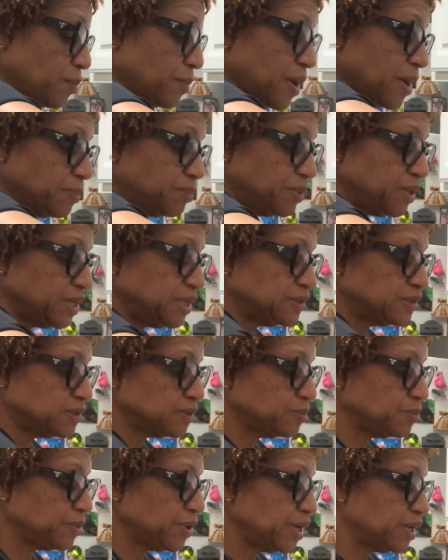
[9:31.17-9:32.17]
my beans
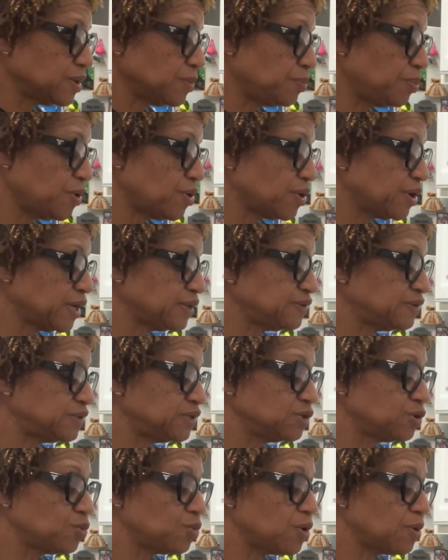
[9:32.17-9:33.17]
to break apart. I
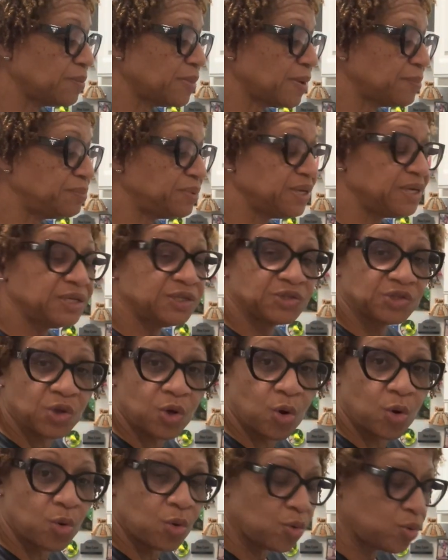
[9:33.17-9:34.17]
still want my beans
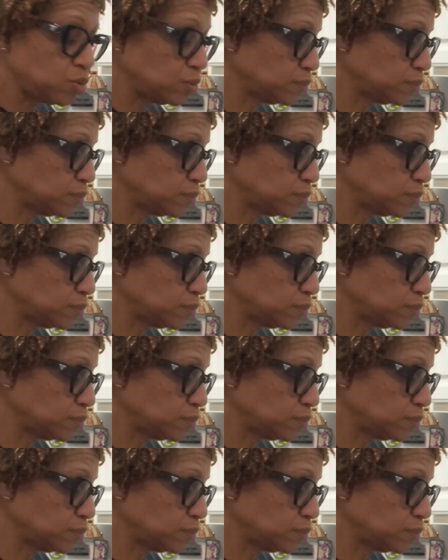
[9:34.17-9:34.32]
whole.